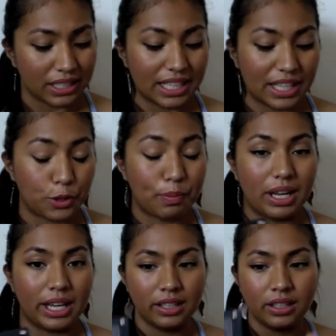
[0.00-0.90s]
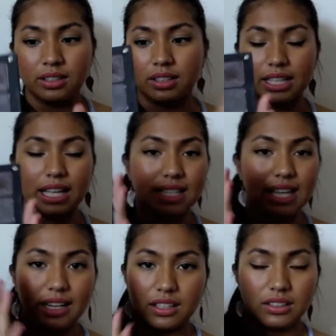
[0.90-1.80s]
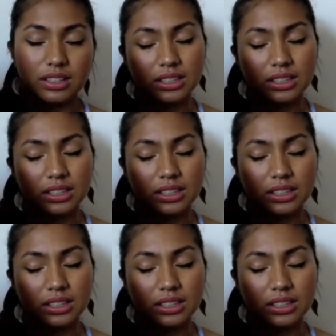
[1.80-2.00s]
yeah, you buy the container,